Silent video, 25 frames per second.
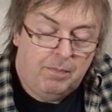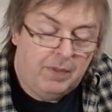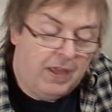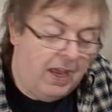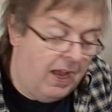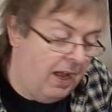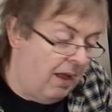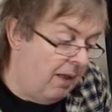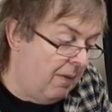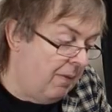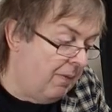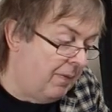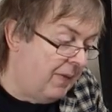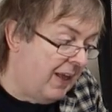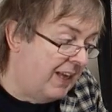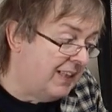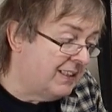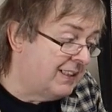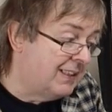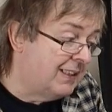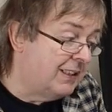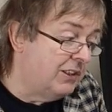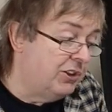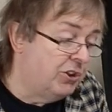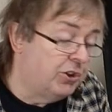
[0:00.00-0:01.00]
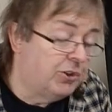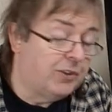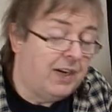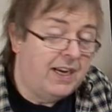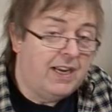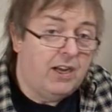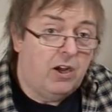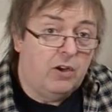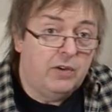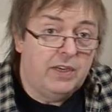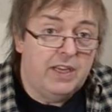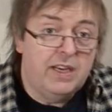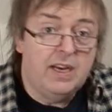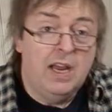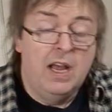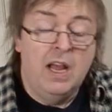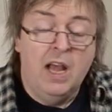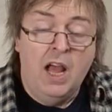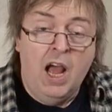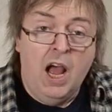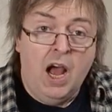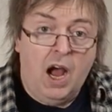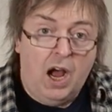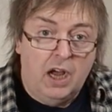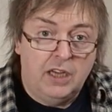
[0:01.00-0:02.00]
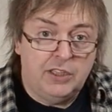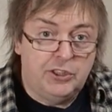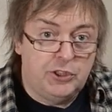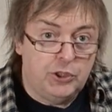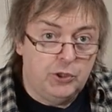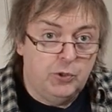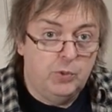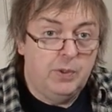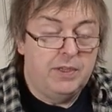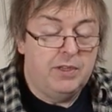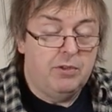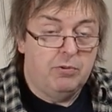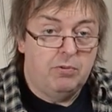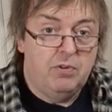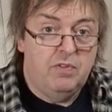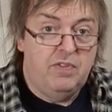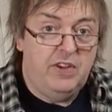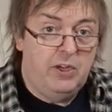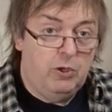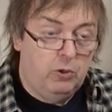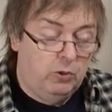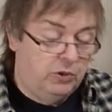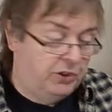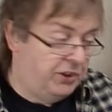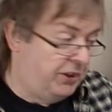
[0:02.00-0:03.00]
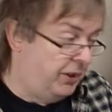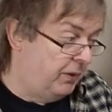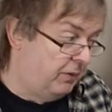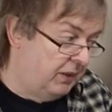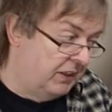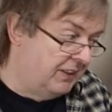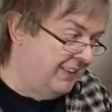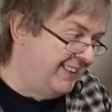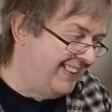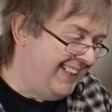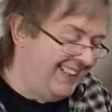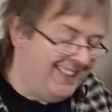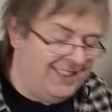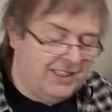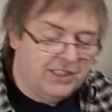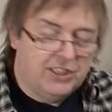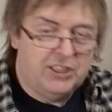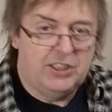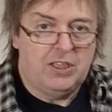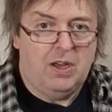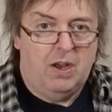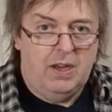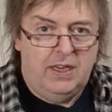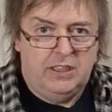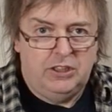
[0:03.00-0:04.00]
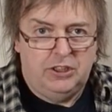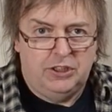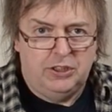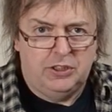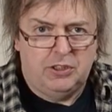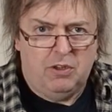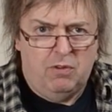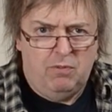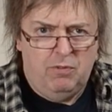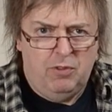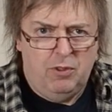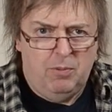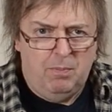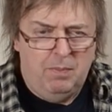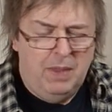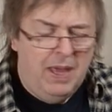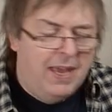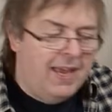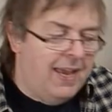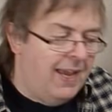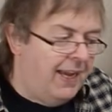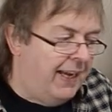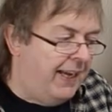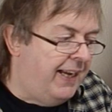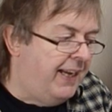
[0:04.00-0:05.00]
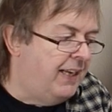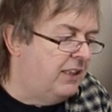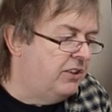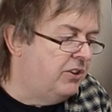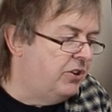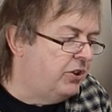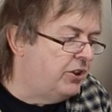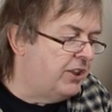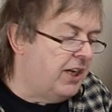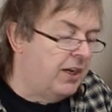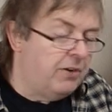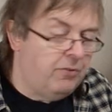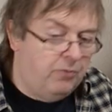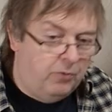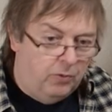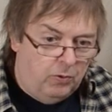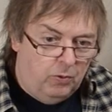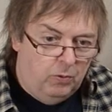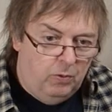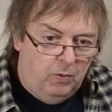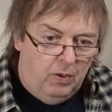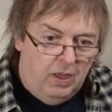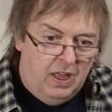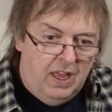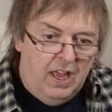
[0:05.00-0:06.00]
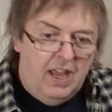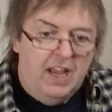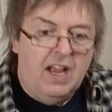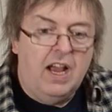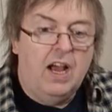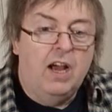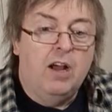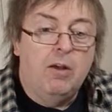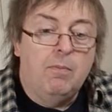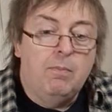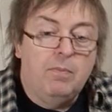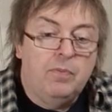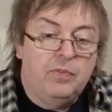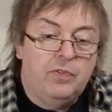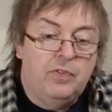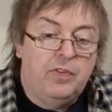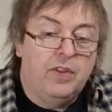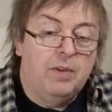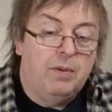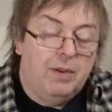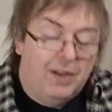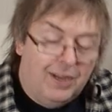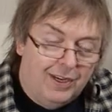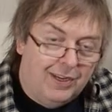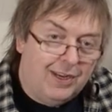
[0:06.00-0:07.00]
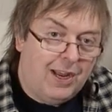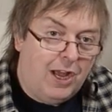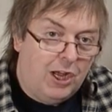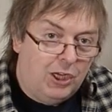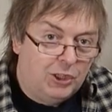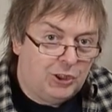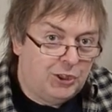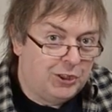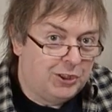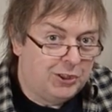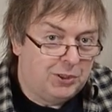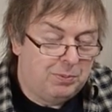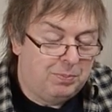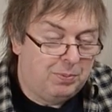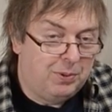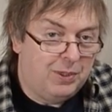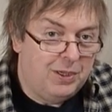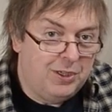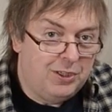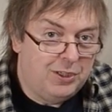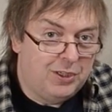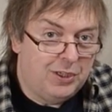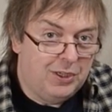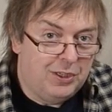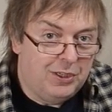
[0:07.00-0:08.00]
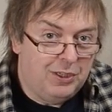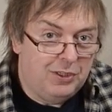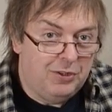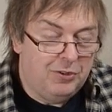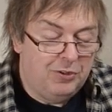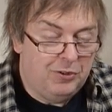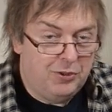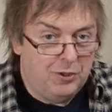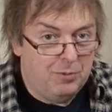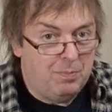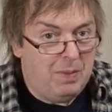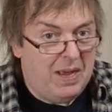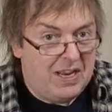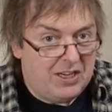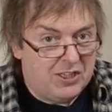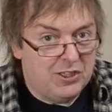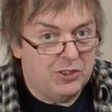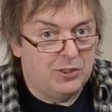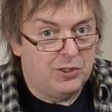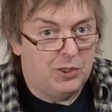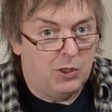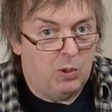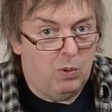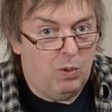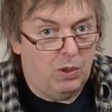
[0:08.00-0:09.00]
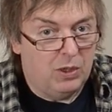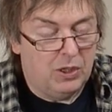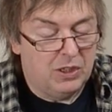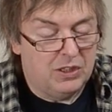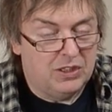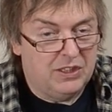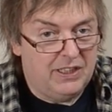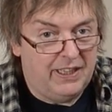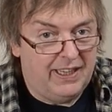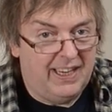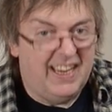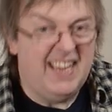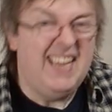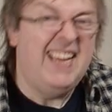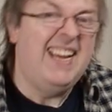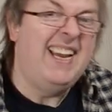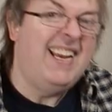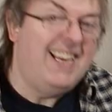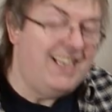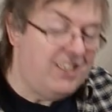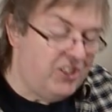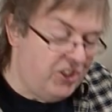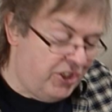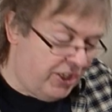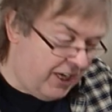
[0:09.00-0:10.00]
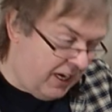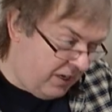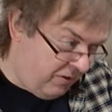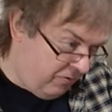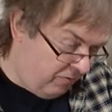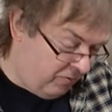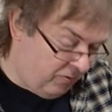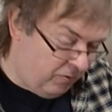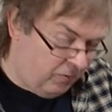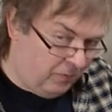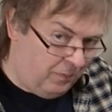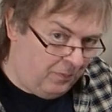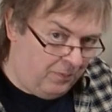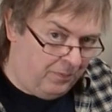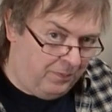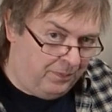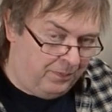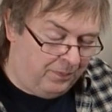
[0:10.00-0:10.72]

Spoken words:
That's a constraint on it. I do, in the reviews, you can see the sizes of them. In general, the larger the printer, the better the quality. In general.